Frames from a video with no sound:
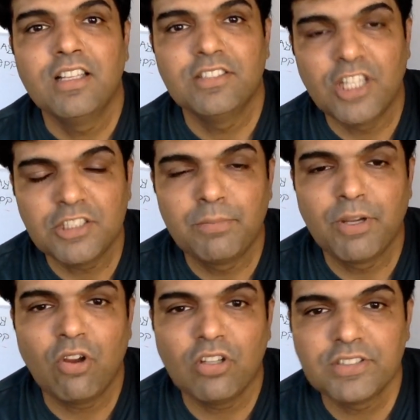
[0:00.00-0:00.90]
Just
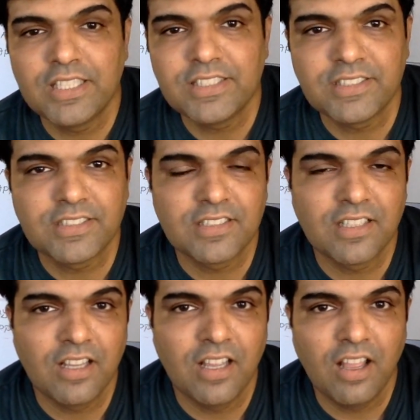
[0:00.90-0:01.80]
because this
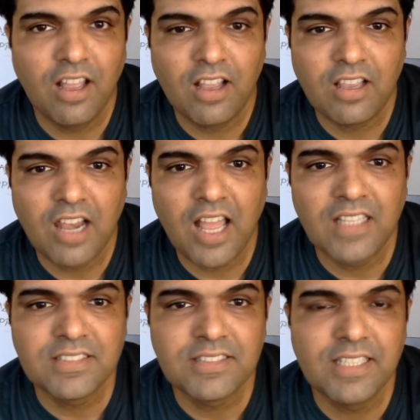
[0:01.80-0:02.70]

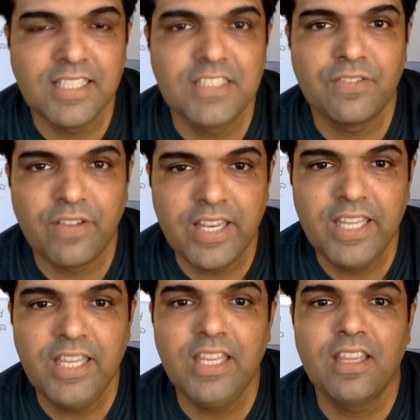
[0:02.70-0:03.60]
class is
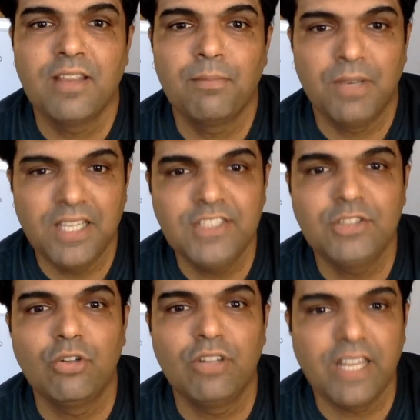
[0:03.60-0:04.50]
free, please
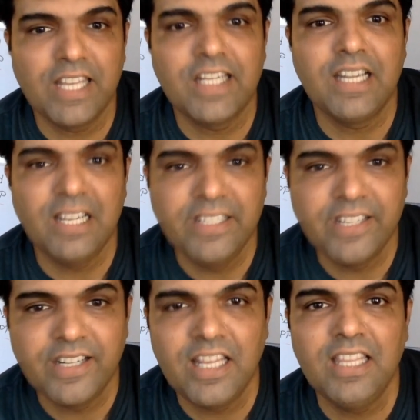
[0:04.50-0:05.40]
don't take it
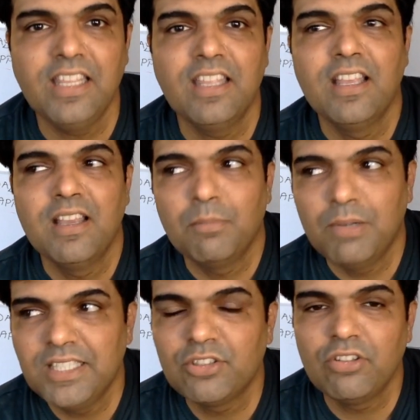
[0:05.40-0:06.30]
leniently.
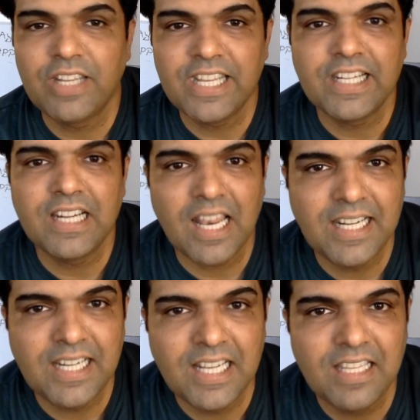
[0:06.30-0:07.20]
Please don't take it
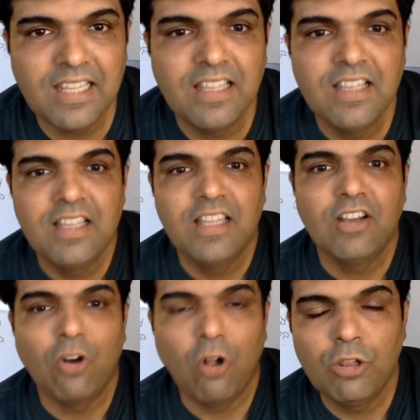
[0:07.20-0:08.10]
lightly.
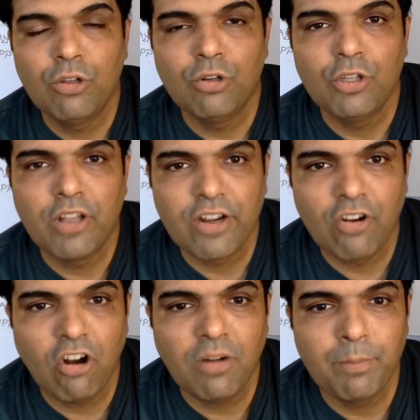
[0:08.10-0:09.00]
Although you are
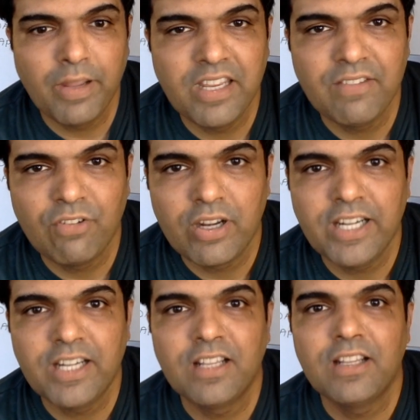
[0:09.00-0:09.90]
not paying for
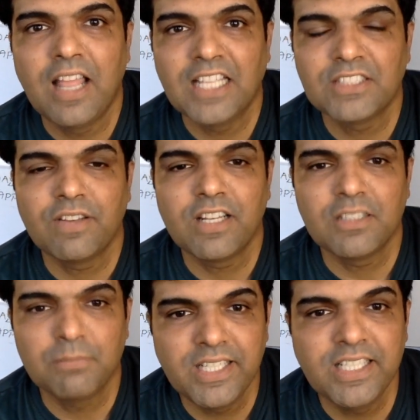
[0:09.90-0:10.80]
it as far as
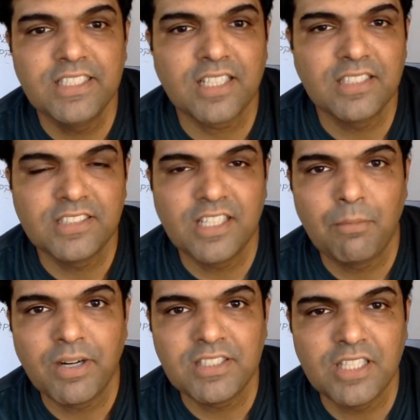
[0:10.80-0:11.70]
money is concerned,
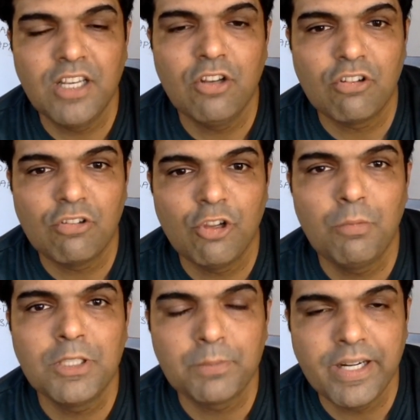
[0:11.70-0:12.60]
but still you'll
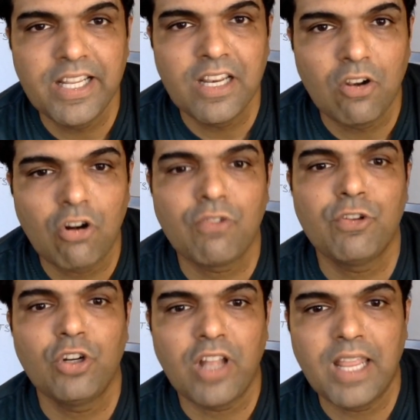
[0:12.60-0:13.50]
be spending a lot of
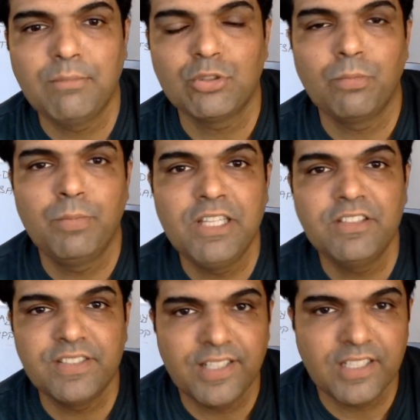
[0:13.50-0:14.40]
your time. So be
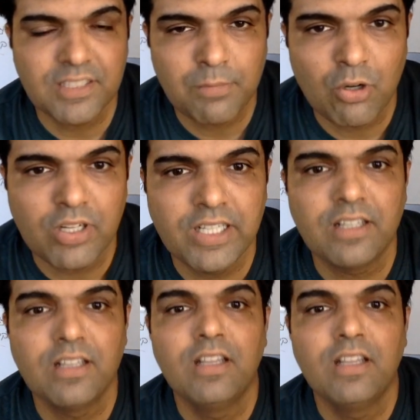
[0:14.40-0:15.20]
serious about it.